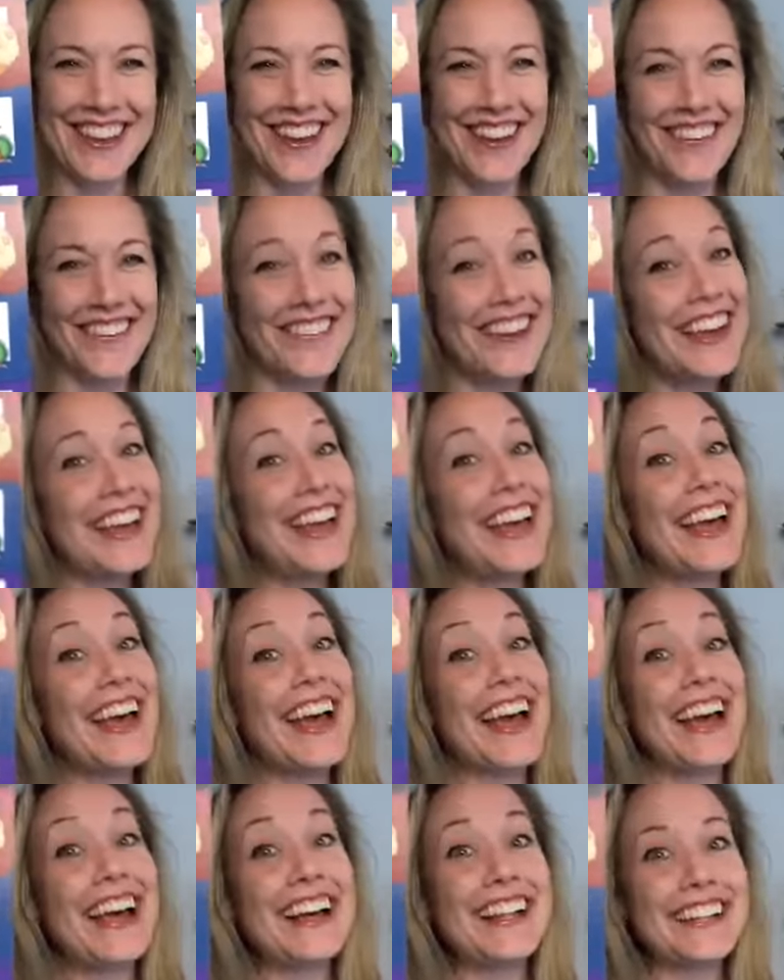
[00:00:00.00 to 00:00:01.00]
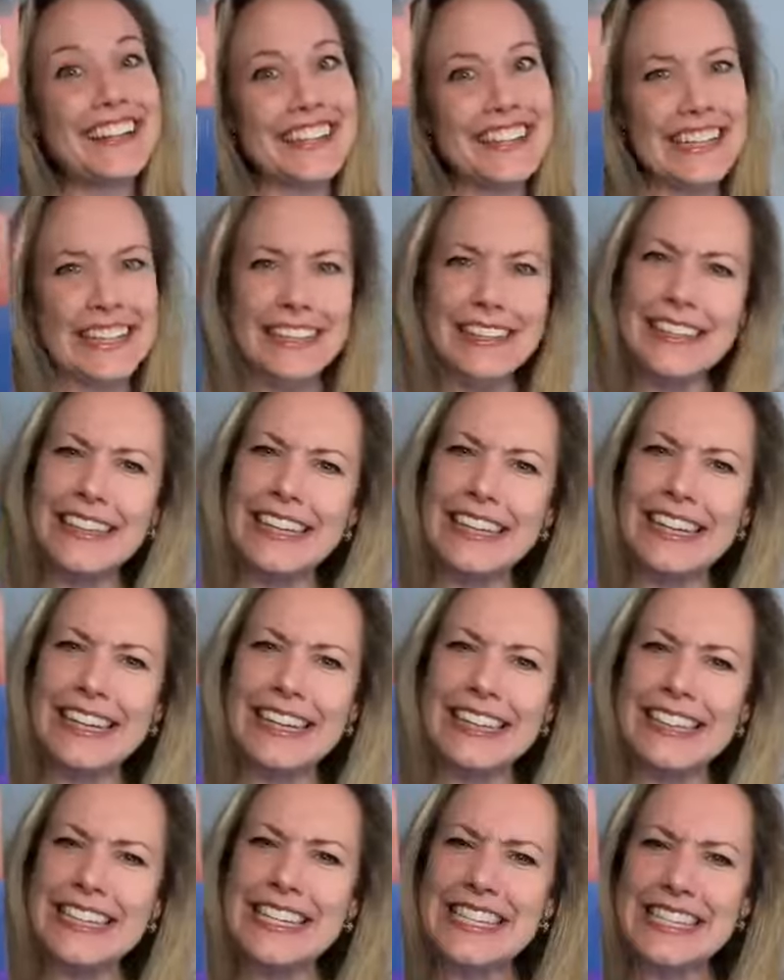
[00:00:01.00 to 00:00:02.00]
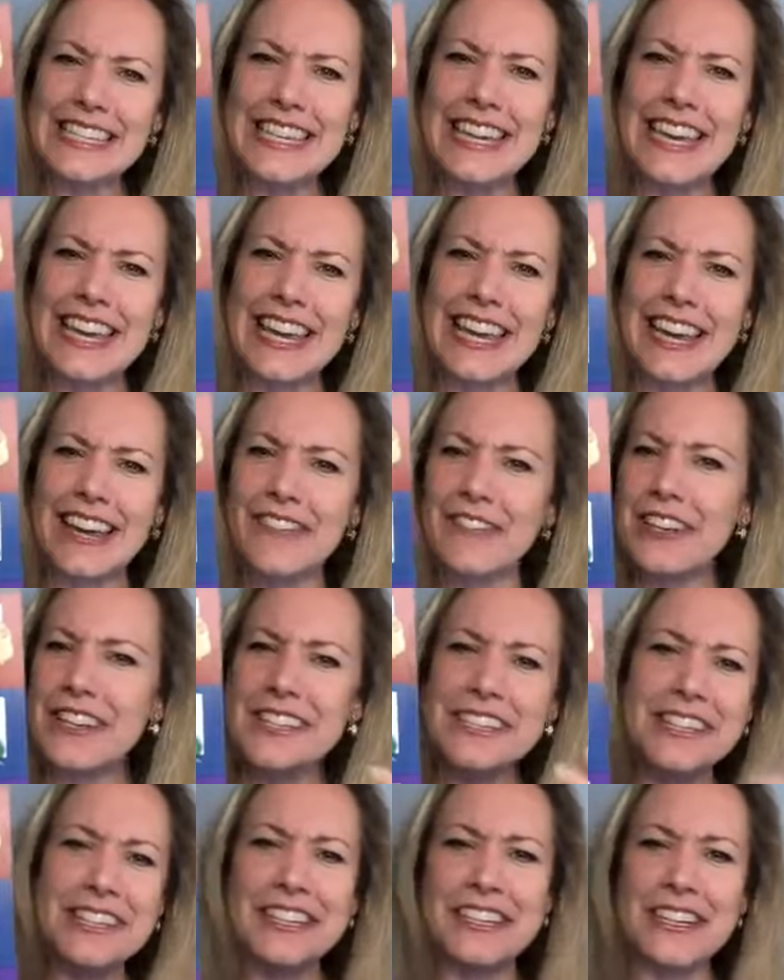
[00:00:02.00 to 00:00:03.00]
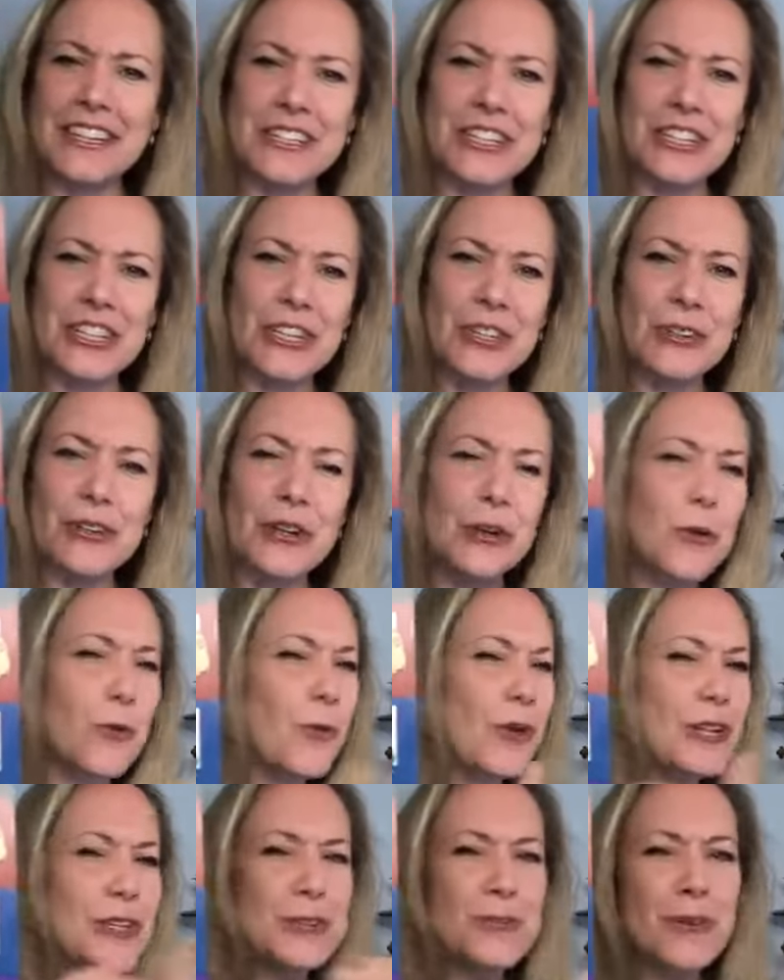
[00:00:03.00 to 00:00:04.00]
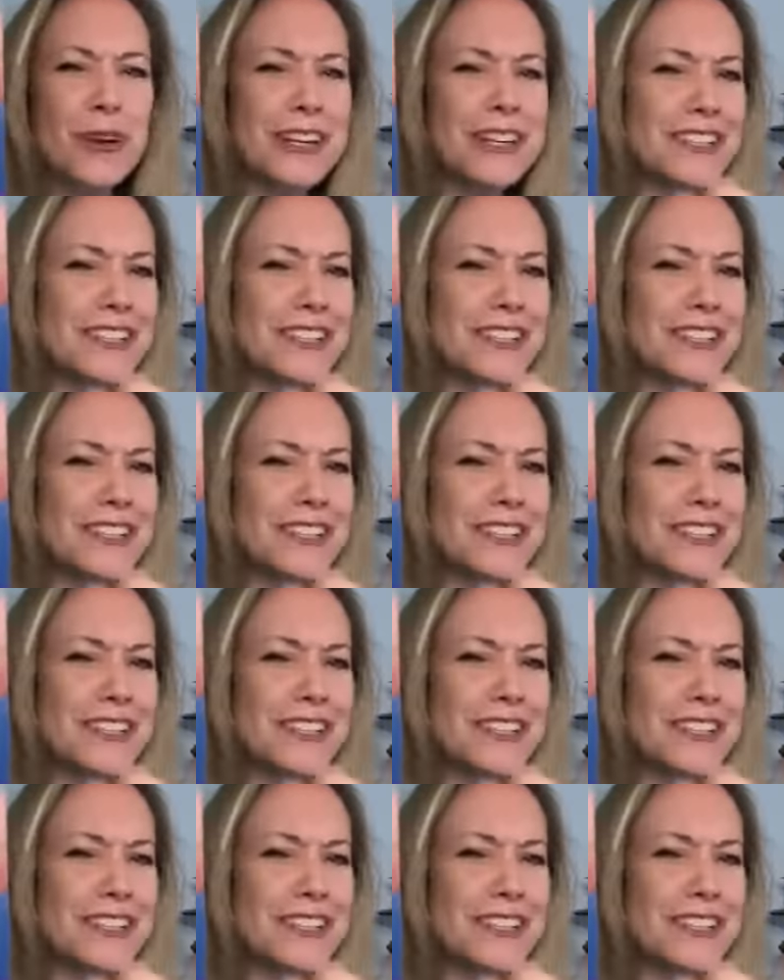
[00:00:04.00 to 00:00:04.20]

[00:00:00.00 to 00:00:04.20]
so clearly, let's see if it isn't clear to you, you know, which